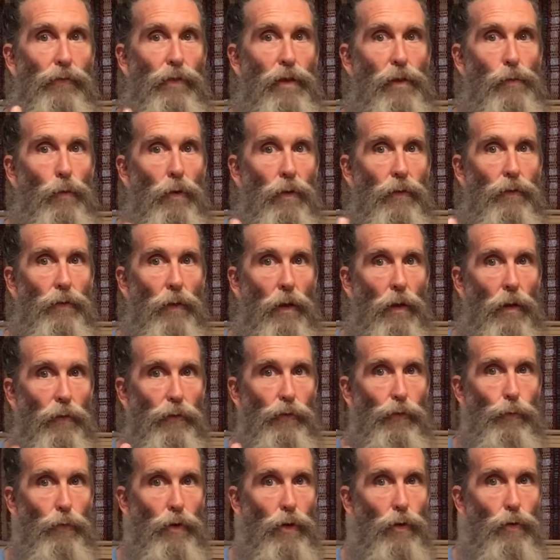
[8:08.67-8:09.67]
The
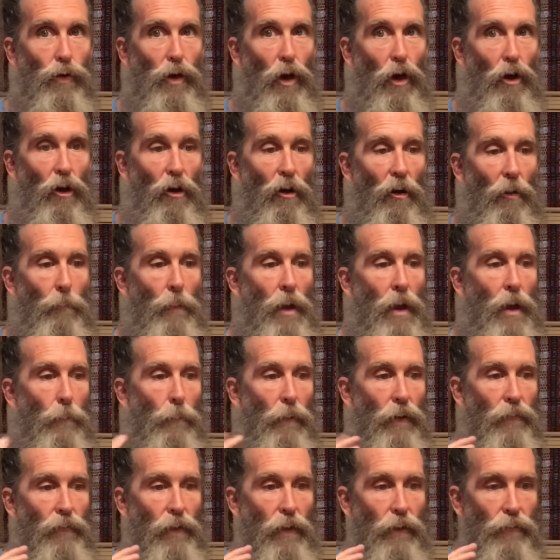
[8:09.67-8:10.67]
results will come.
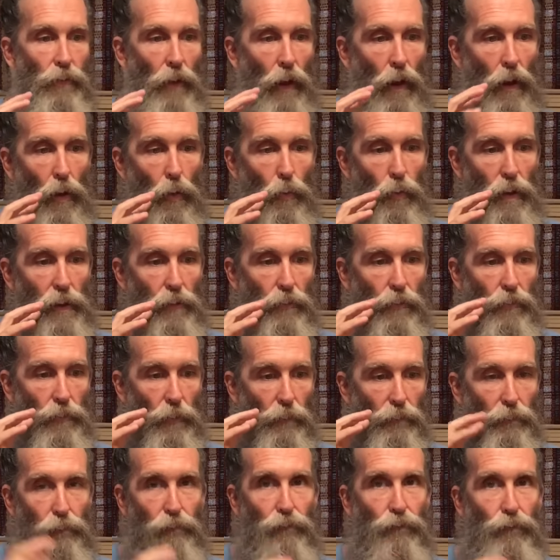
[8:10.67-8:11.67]
But this always,
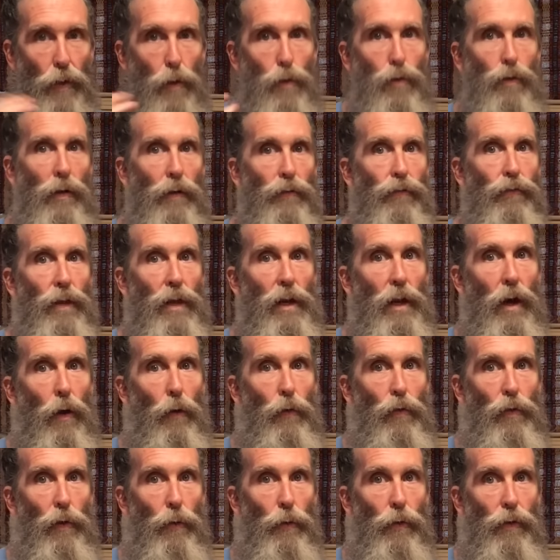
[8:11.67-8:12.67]
the focusing
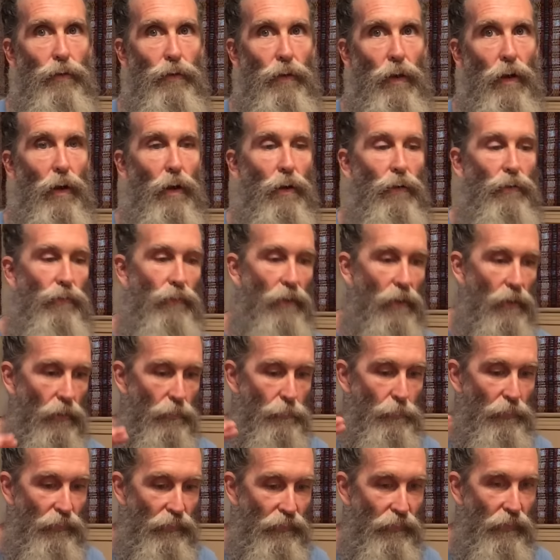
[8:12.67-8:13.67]
on the results, the
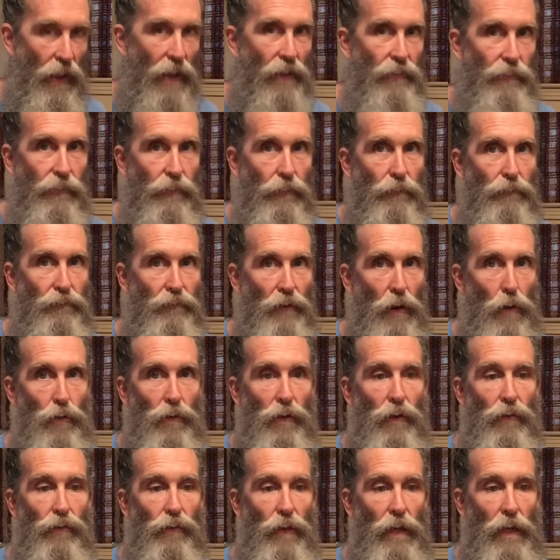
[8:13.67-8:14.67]
obsessive
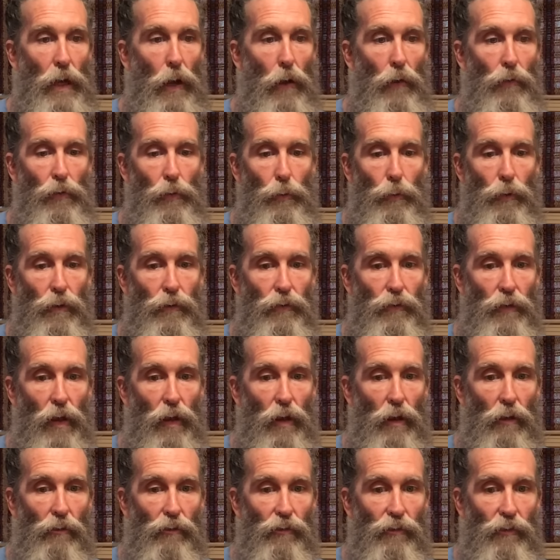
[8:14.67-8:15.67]
focusing on the
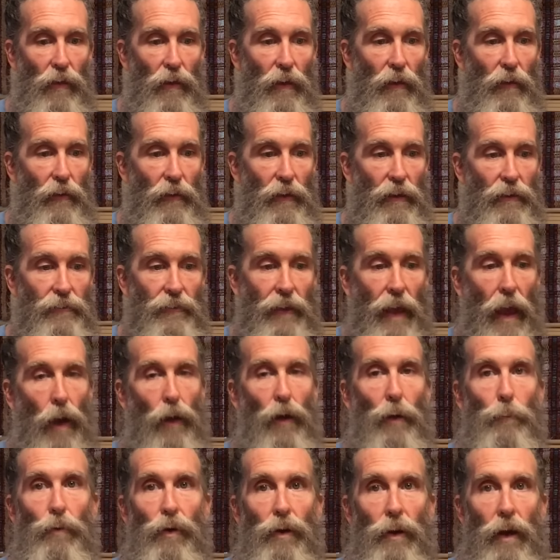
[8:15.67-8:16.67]
results, is
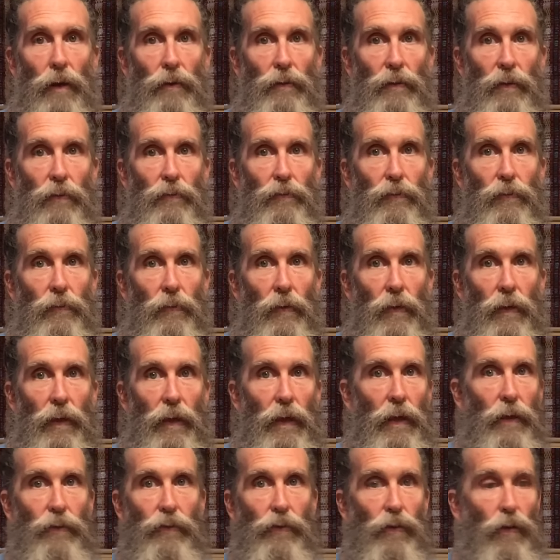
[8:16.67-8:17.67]
counterproductive.
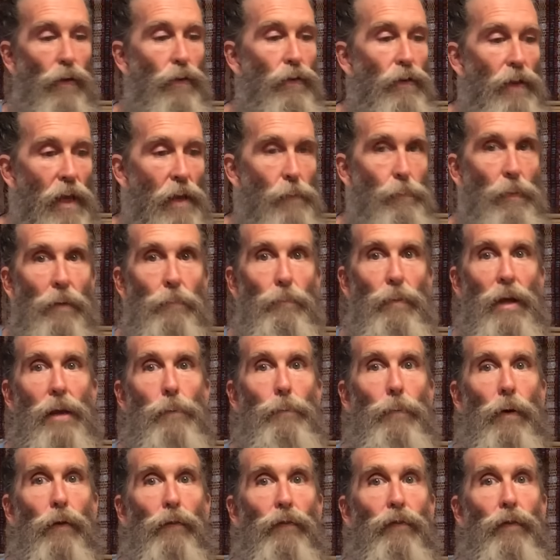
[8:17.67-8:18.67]
It's just keeping
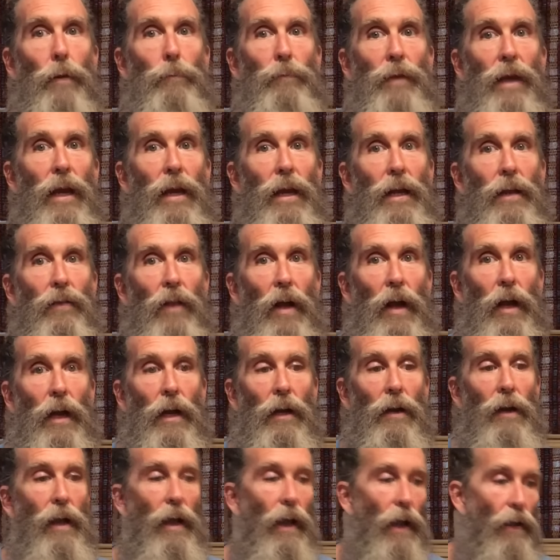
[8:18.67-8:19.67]
people from getting
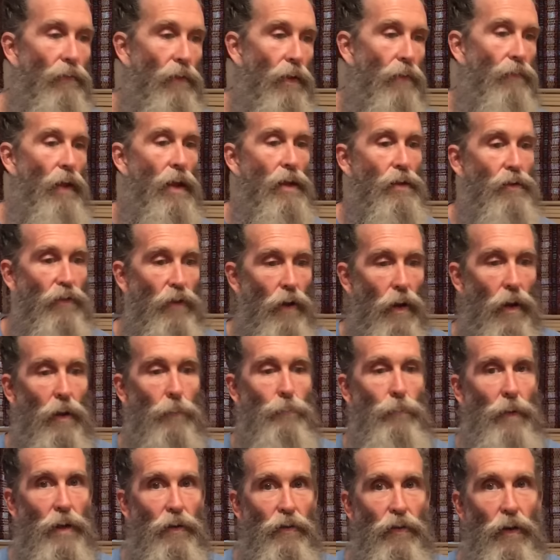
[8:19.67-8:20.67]
there. And then they
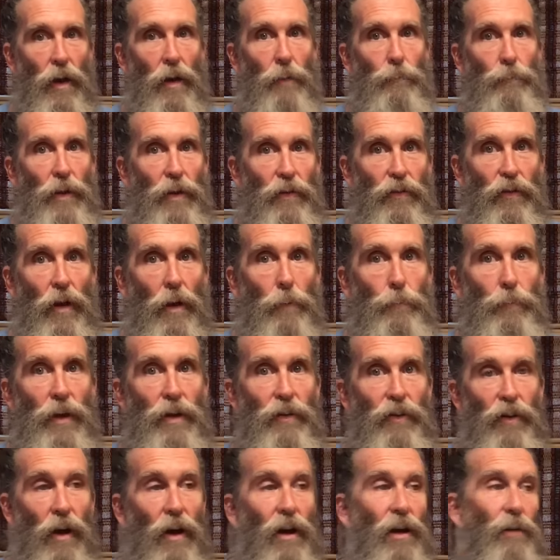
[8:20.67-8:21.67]
jump and jump and jump
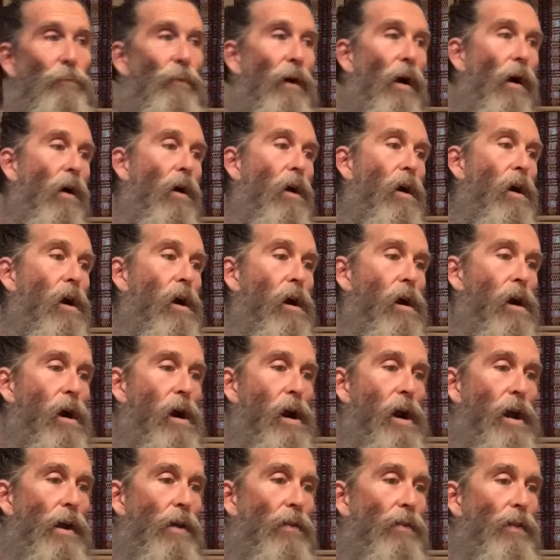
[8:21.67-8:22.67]
and jump.
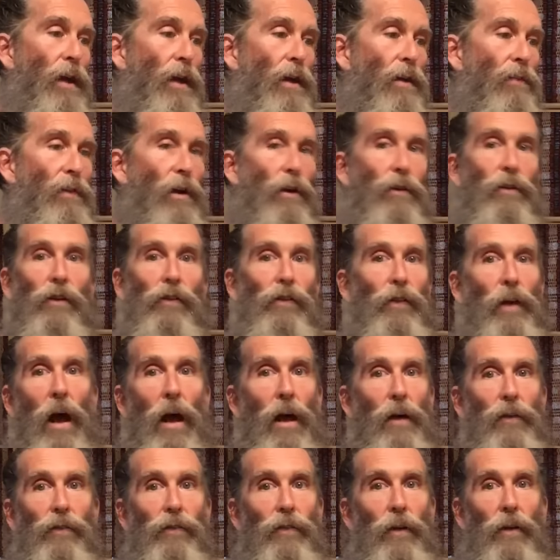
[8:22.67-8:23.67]
And then they're just
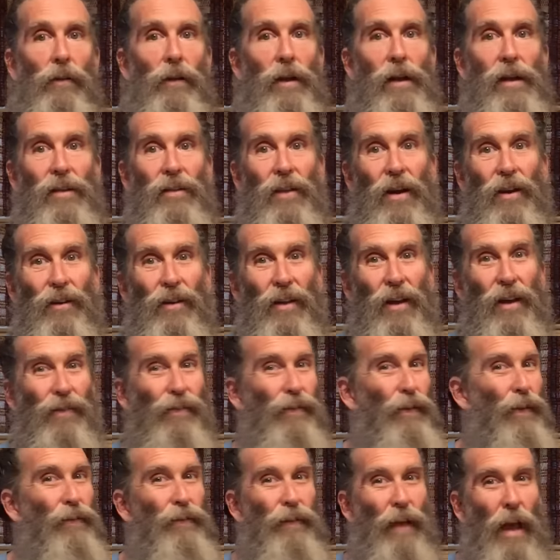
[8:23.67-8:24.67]
constantly there. It's
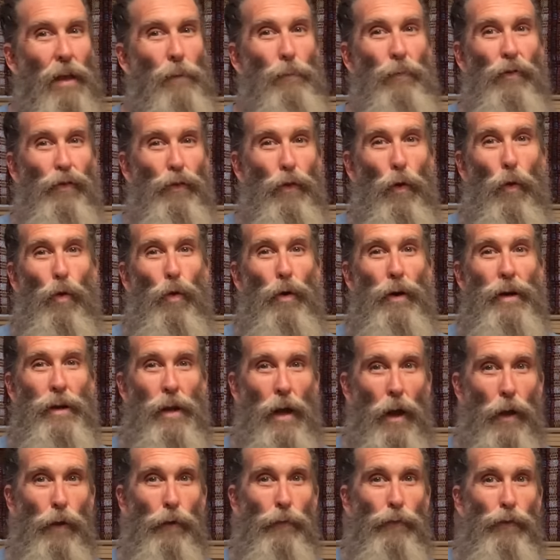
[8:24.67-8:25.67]
the same
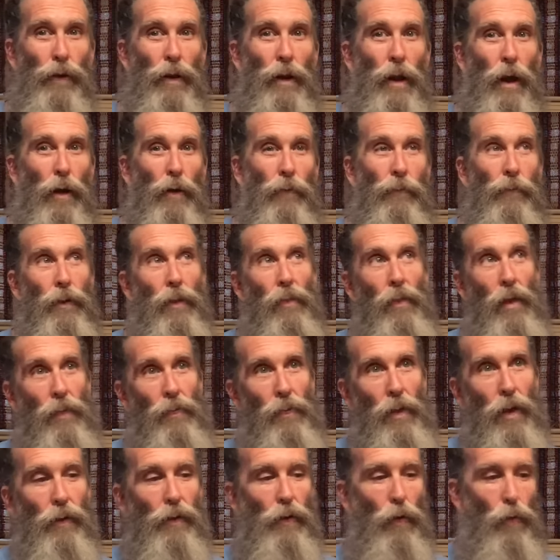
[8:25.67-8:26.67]
story over and over. And then
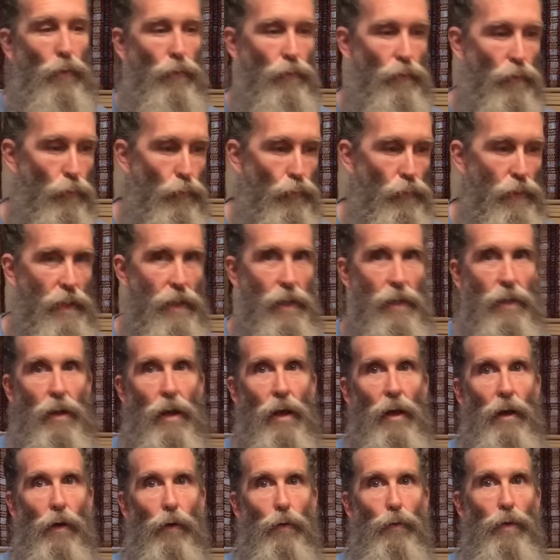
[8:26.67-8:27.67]
they're going to re,
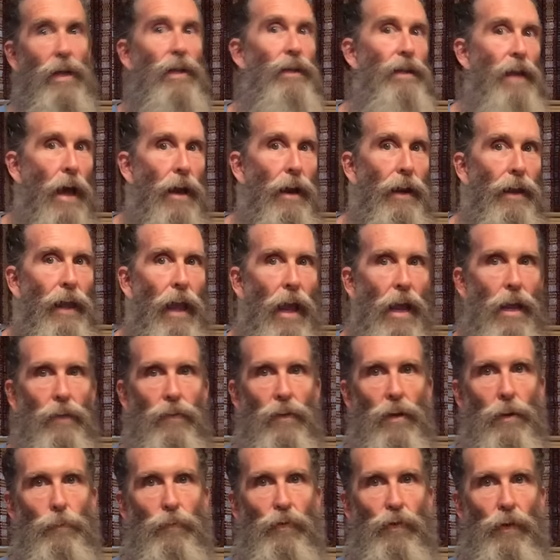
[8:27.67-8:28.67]
rededicate
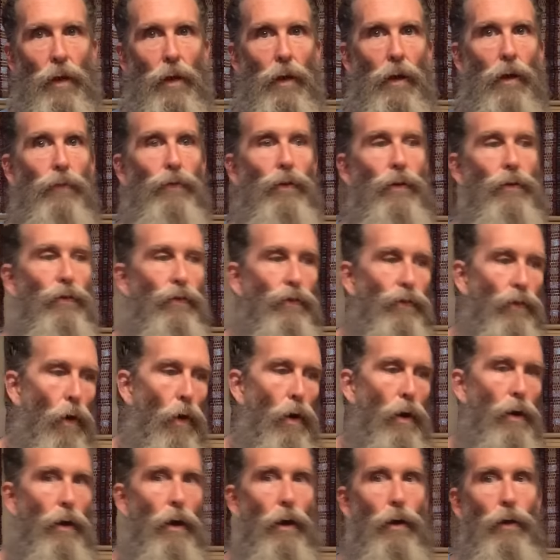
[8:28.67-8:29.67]
themselves and
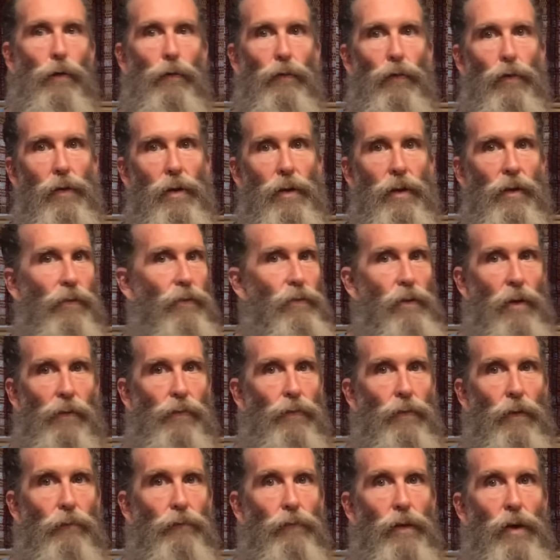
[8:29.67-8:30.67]
start over. And it's
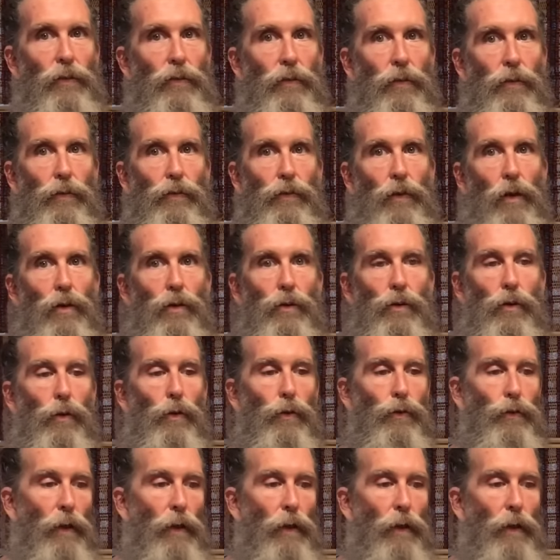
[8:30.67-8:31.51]
just a vicious circle.